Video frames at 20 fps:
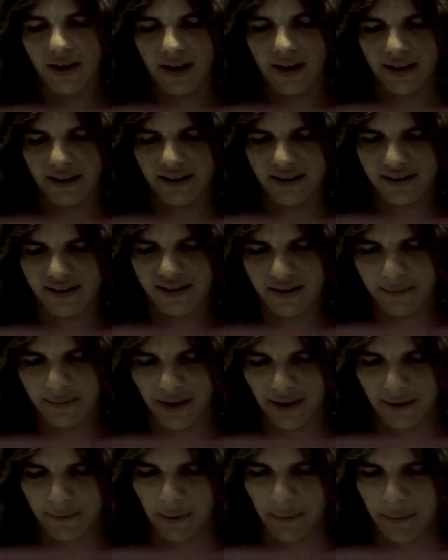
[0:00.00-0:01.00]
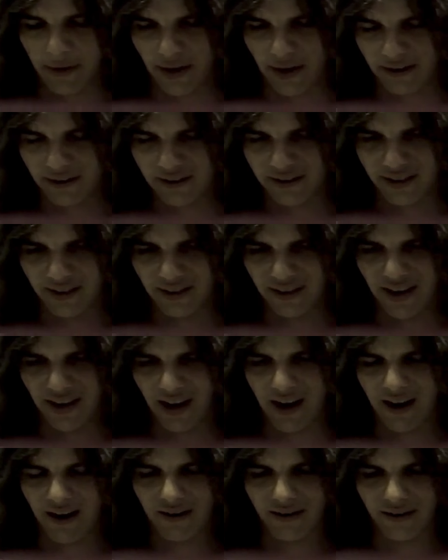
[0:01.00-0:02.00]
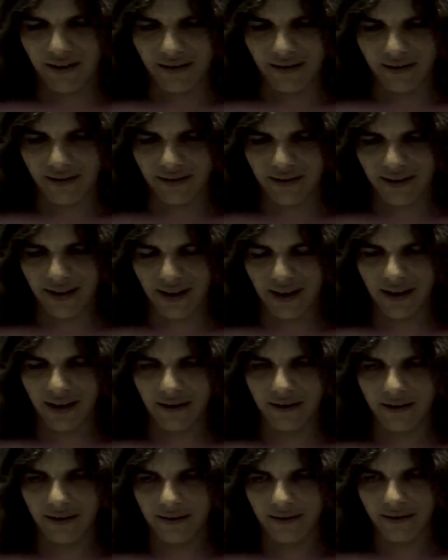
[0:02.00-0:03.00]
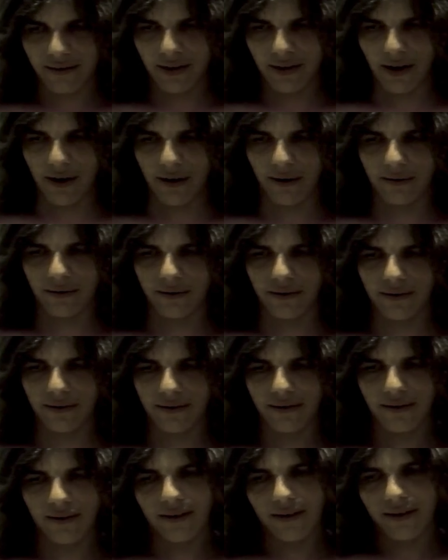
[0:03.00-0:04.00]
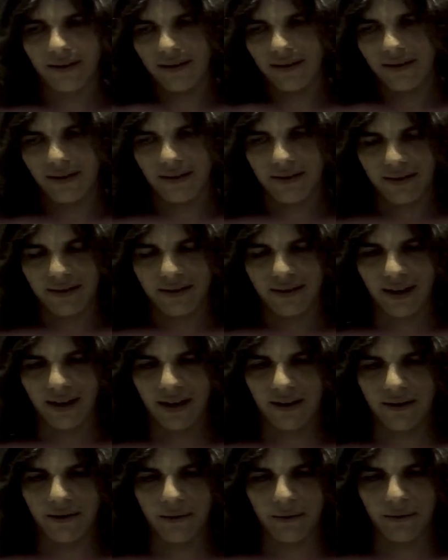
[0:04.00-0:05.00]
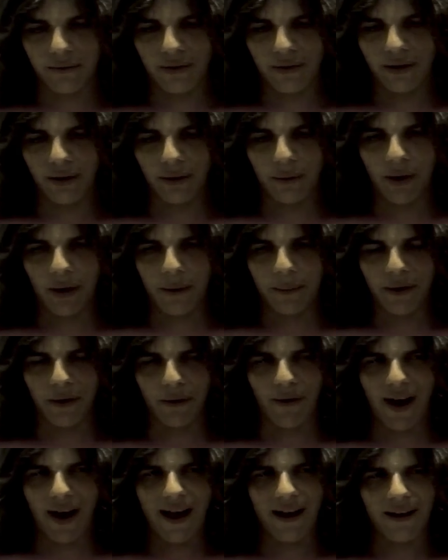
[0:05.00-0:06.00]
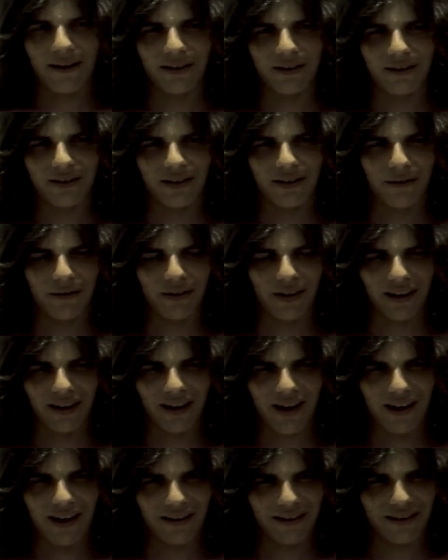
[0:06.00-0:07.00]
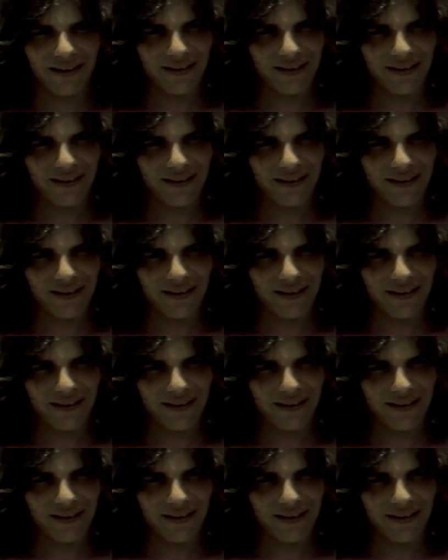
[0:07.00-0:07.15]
It just seemed like my parents didn't care, and they didn't, you know, they didn't really want me around and stuff like that.